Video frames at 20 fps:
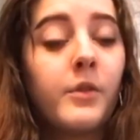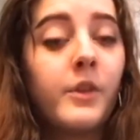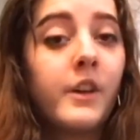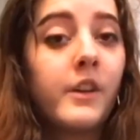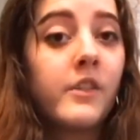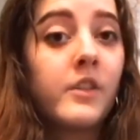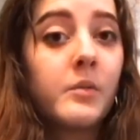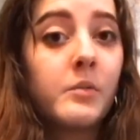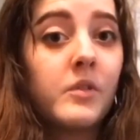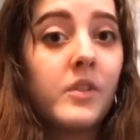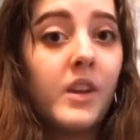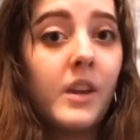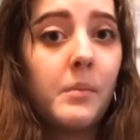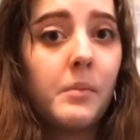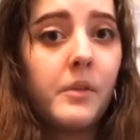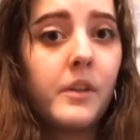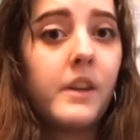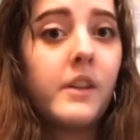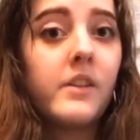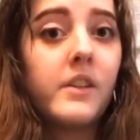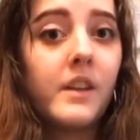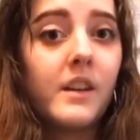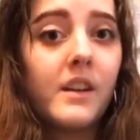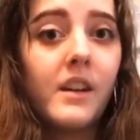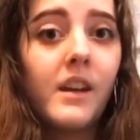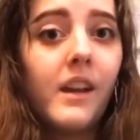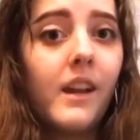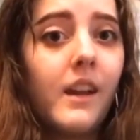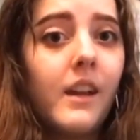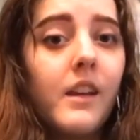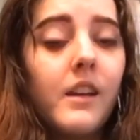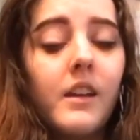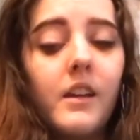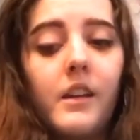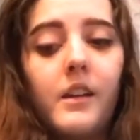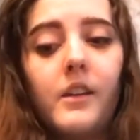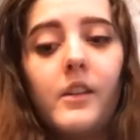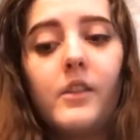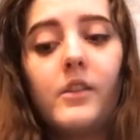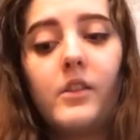things that would take place at night,
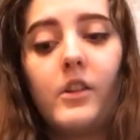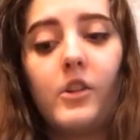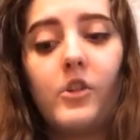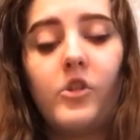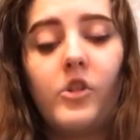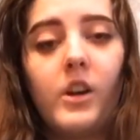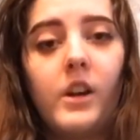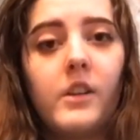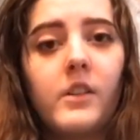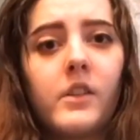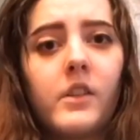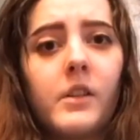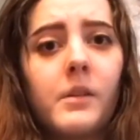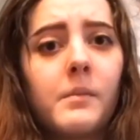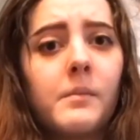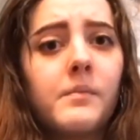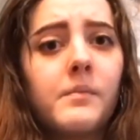such as,